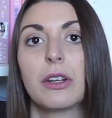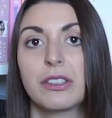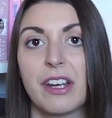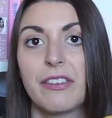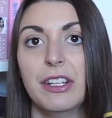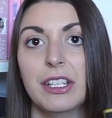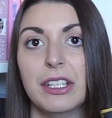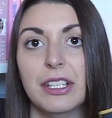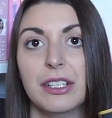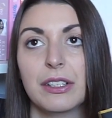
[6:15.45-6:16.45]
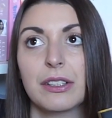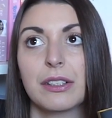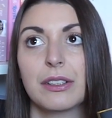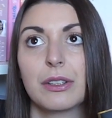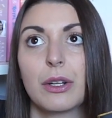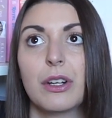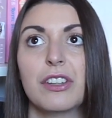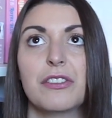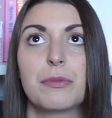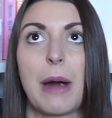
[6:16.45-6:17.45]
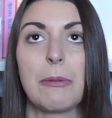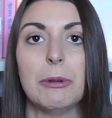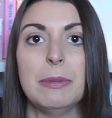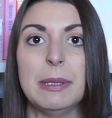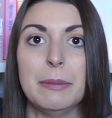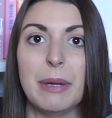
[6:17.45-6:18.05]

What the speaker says: definitely could have probably